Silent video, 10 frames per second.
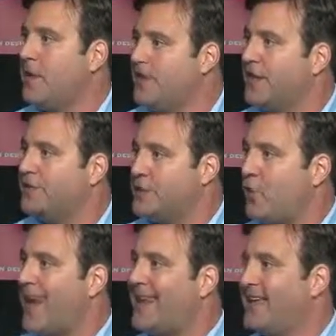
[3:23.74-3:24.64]
This
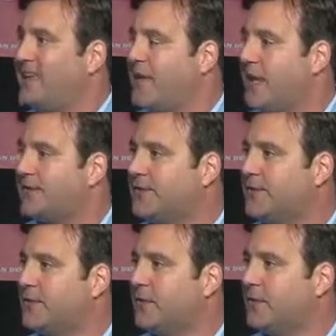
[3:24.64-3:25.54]
threat
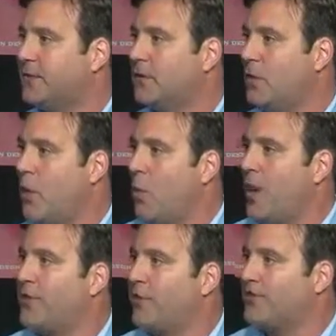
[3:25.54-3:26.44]
exists.
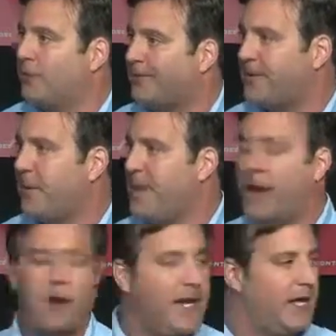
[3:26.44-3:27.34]
Whether it's Rivka Berry,